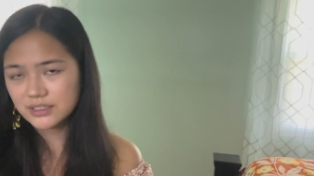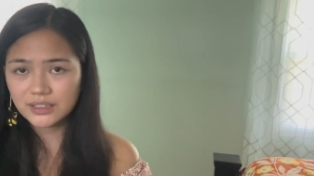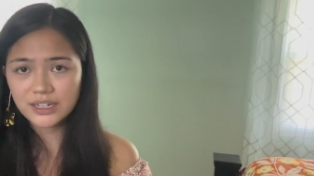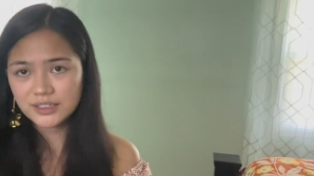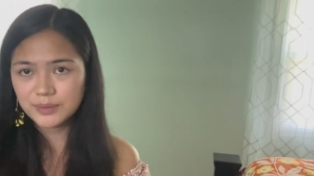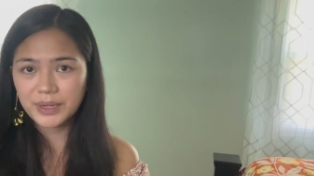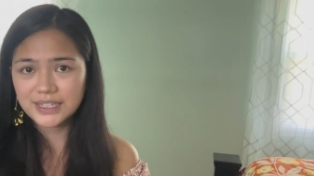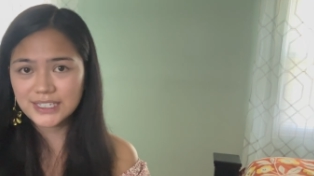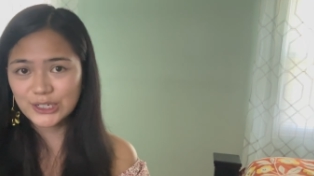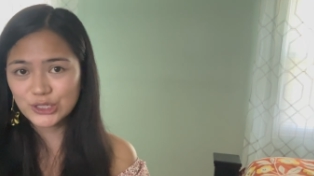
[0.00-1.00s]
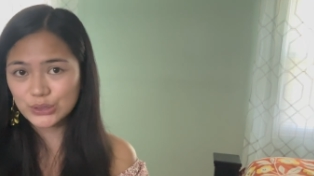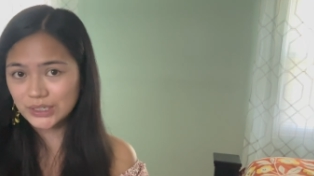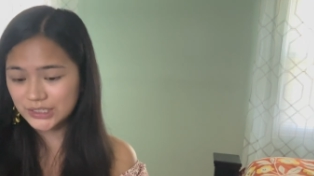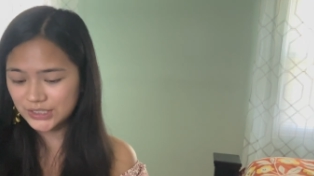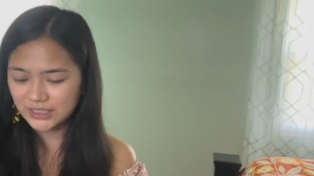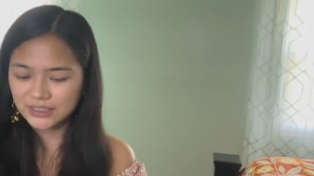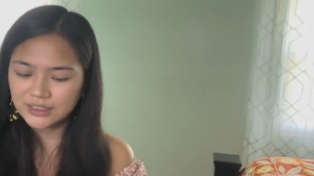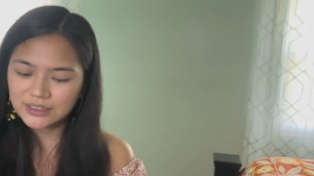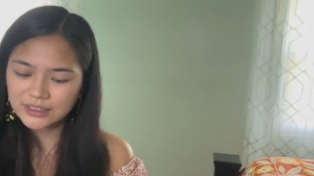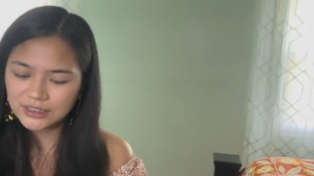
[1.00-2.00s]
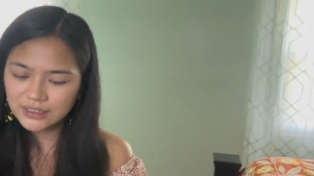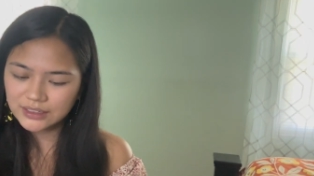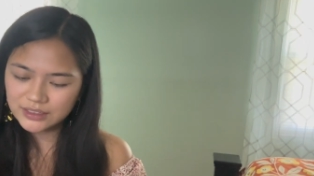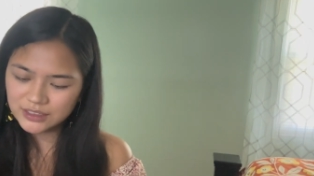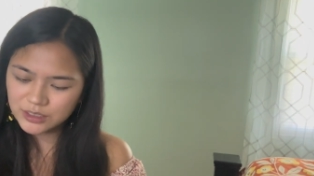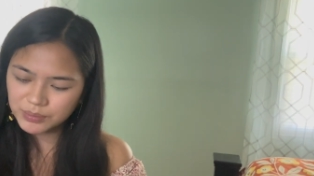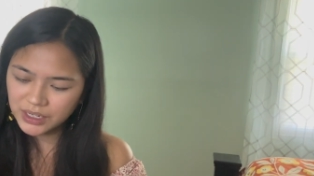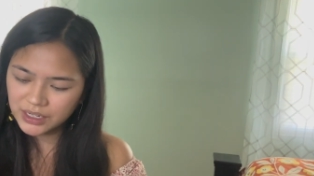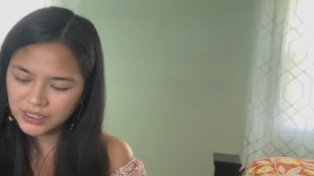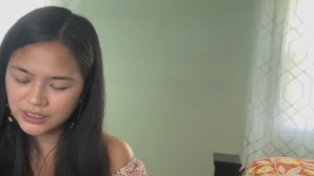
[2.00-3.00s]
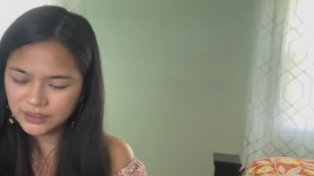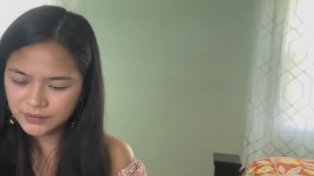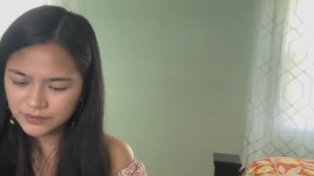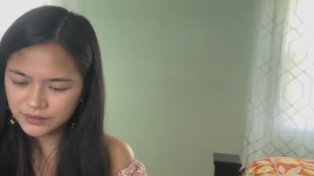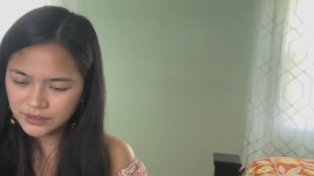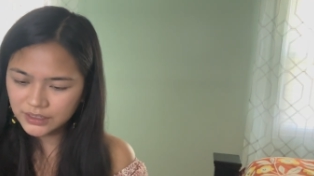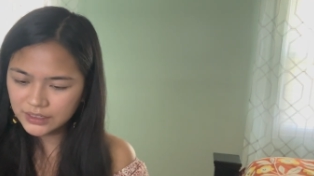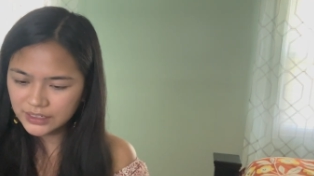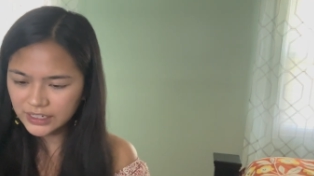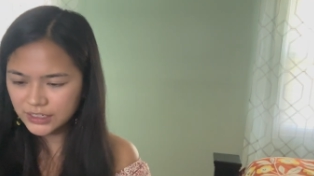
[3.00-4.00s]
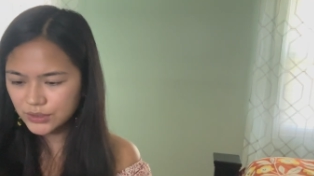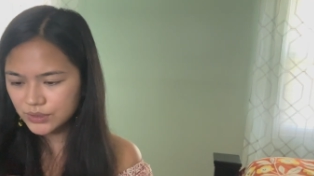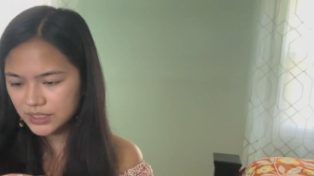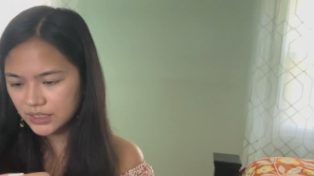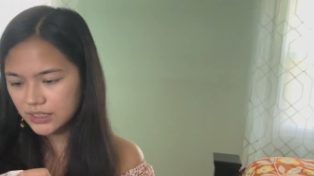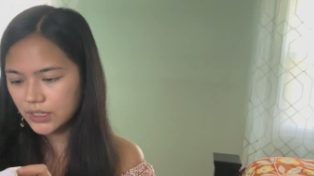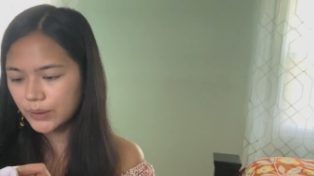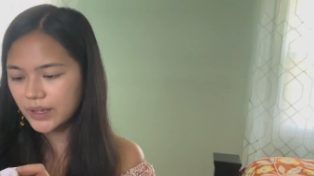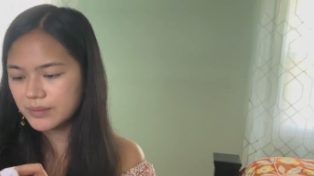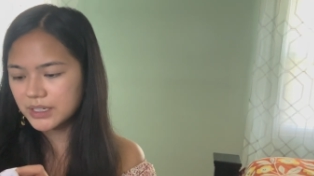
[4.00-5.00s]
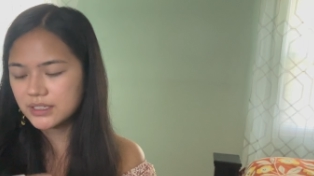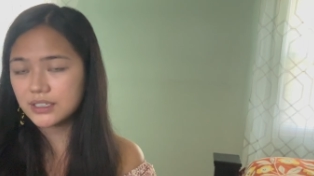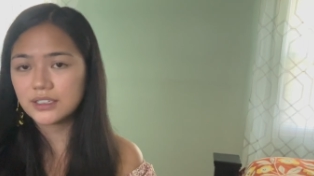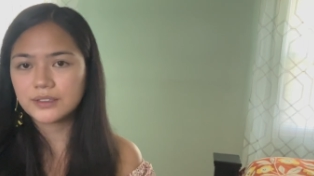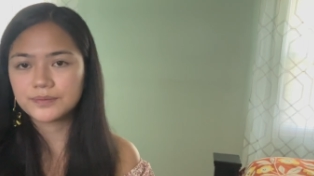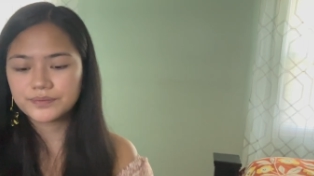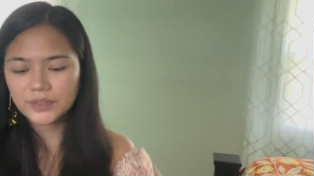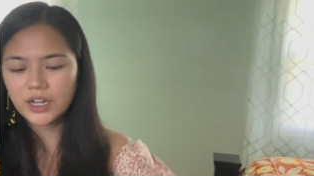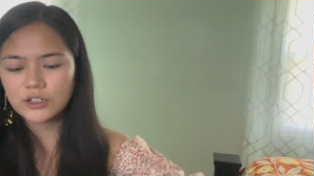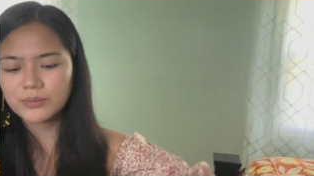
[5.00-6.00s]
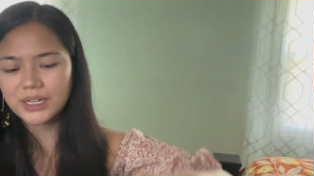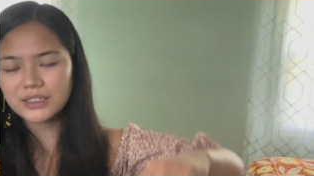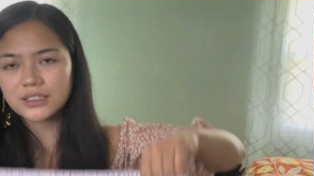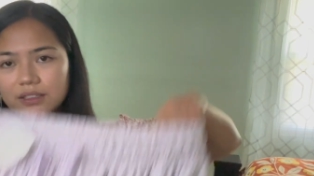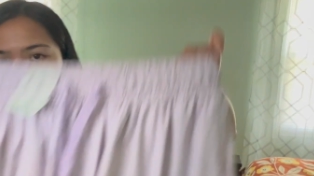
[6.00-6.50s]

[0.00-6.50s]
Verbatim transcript: it kind of depends how stretchy. And this is by A-U-T-O-M-E-T. Automet.